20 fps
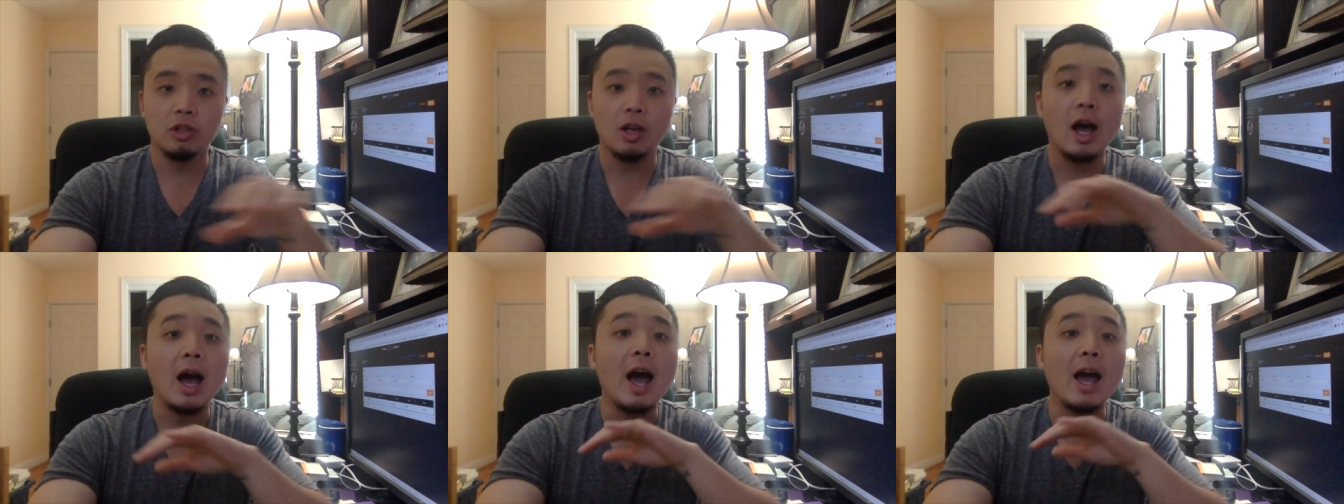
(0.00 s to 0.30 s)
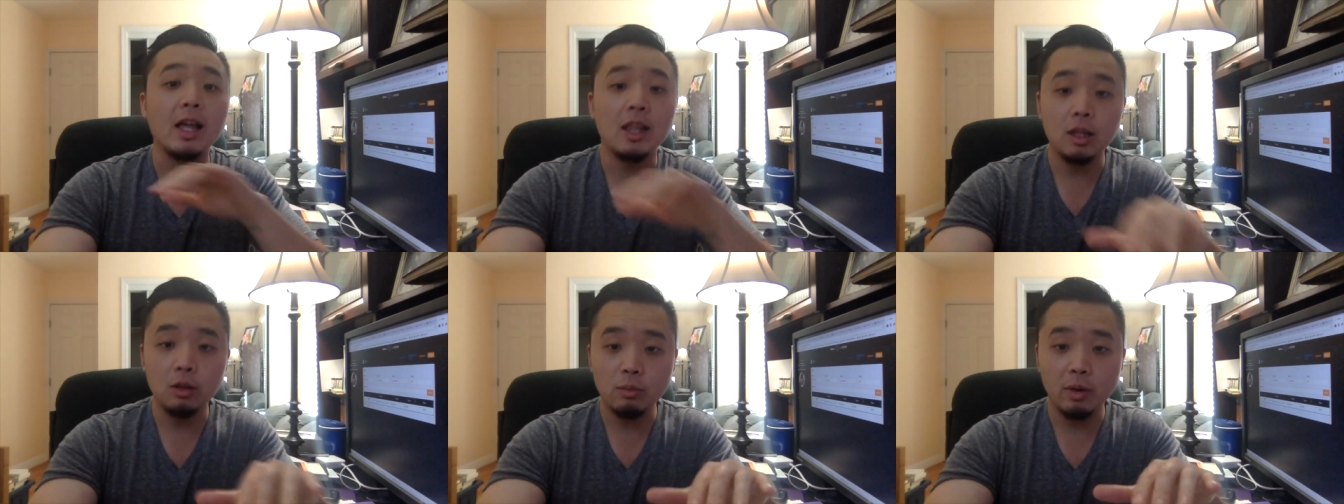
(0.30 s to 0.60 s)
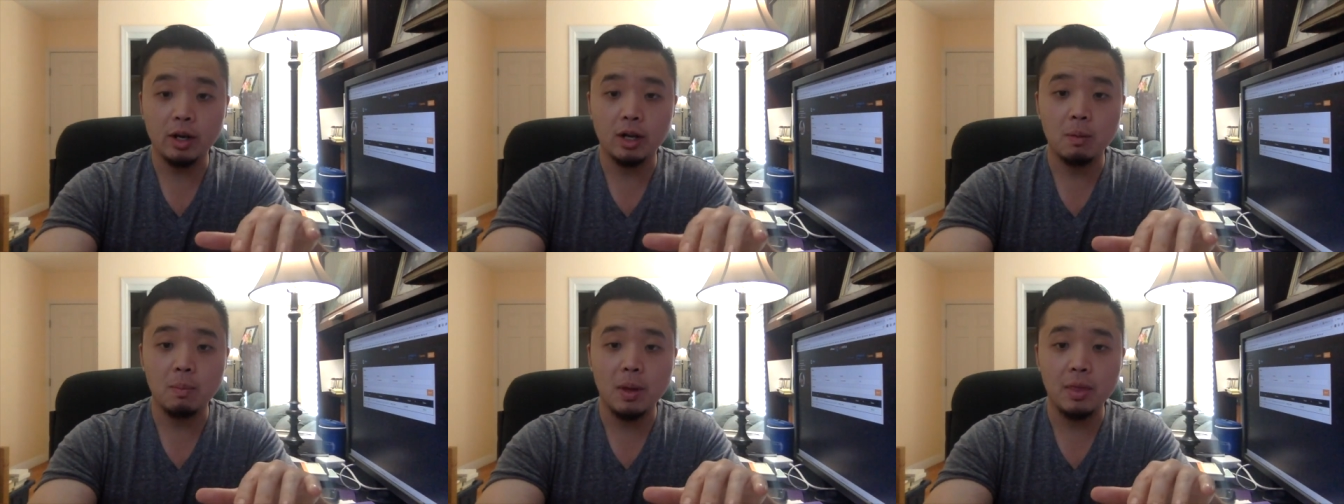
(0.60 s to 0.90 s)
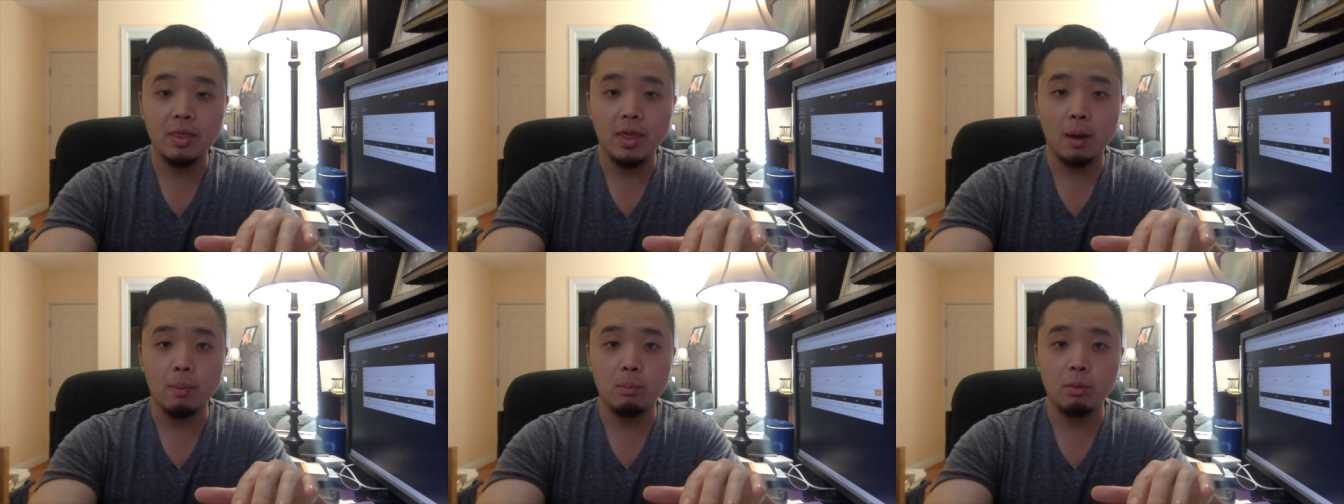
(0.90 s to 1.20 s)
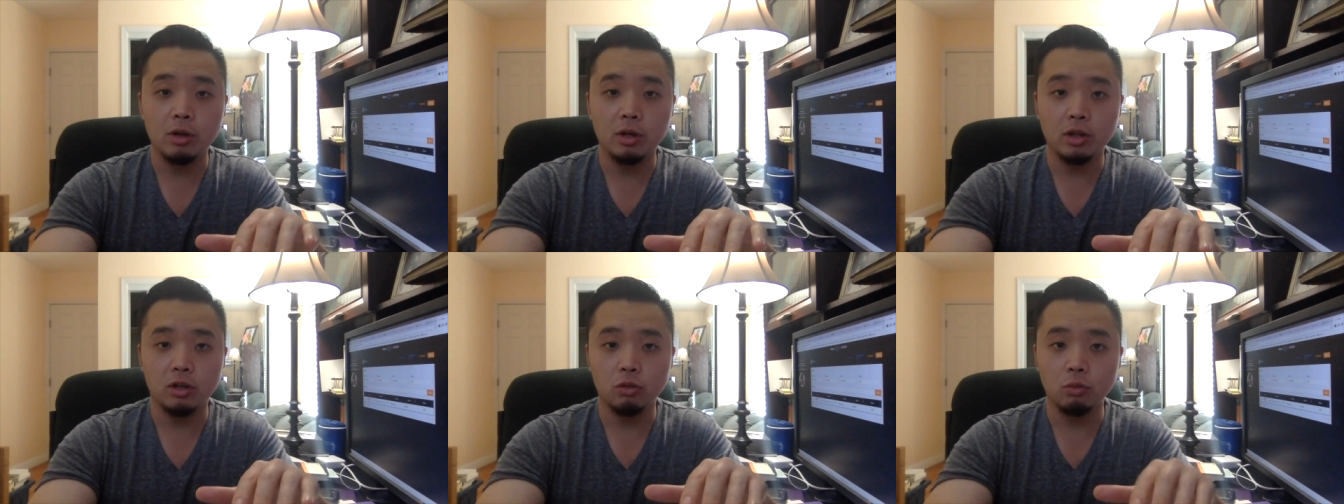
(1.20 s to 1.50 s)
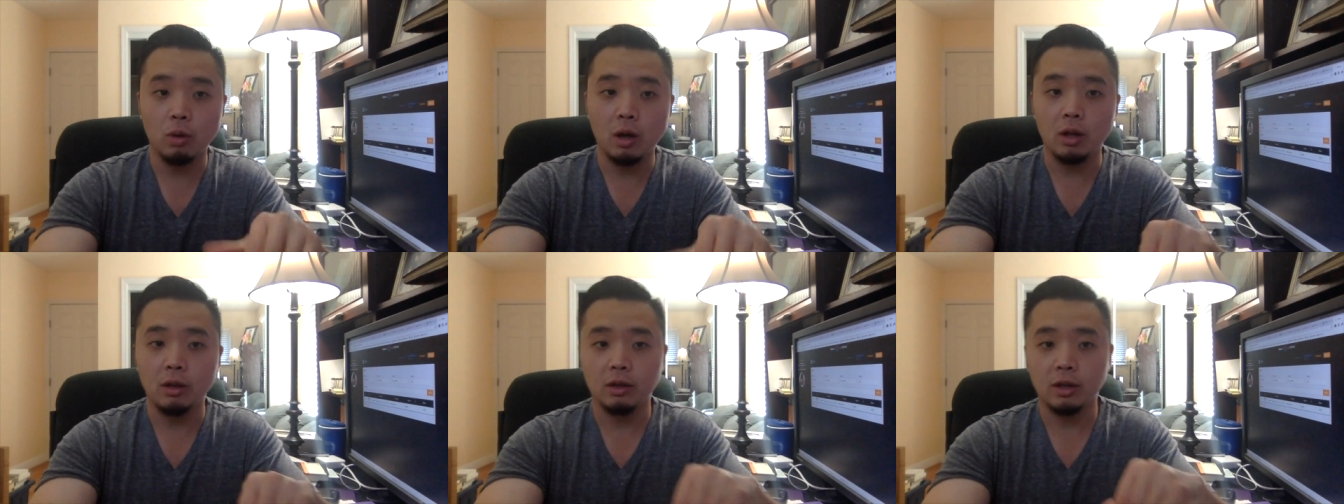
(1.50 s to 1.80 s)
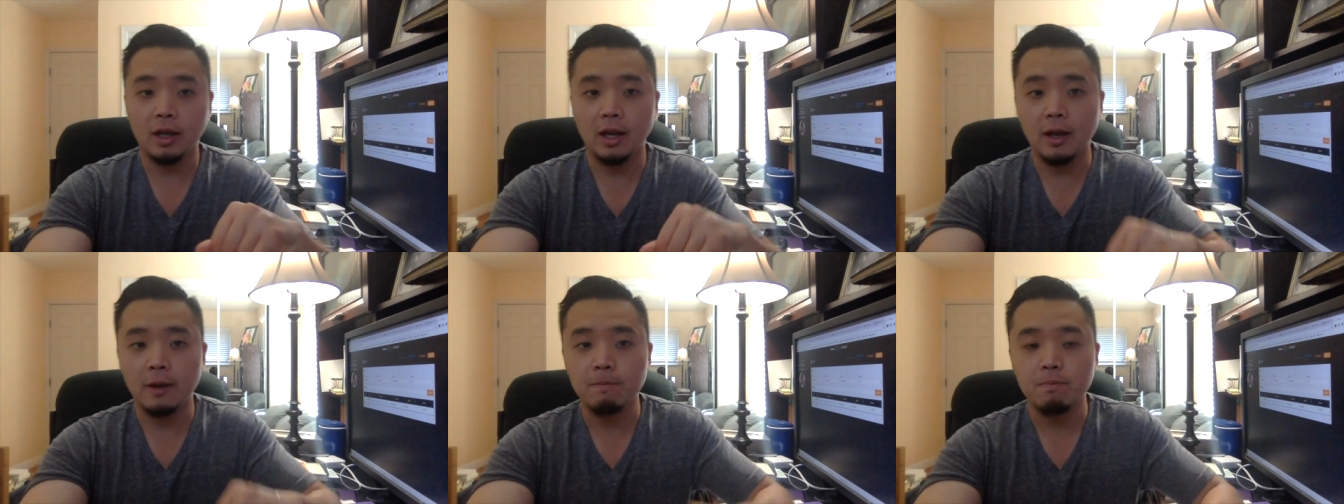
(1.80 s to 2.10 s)
Highly recommend that book as well,
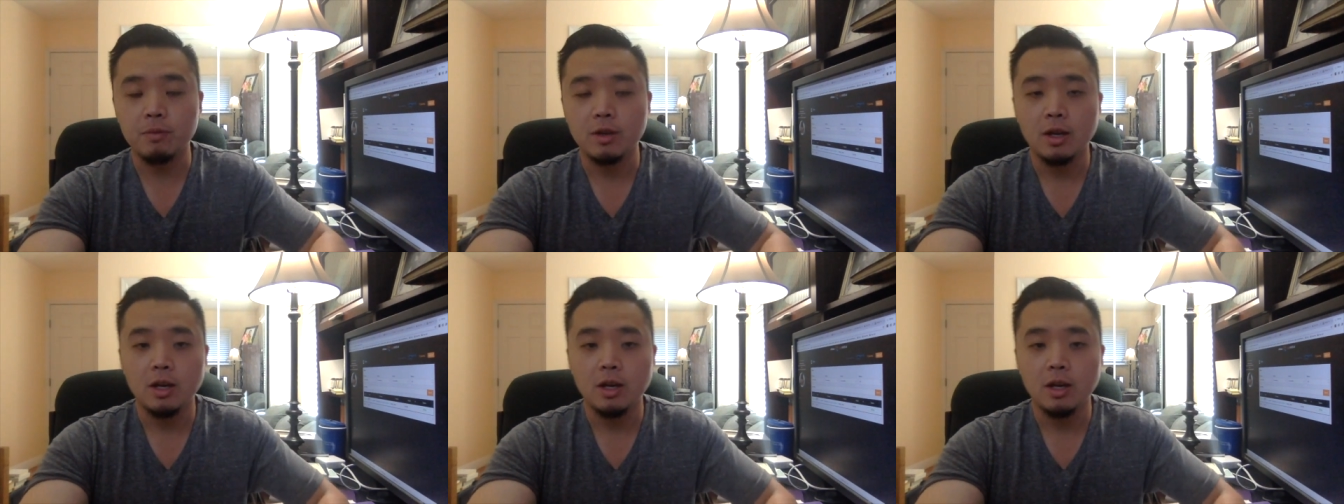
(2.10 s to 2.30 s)
okay?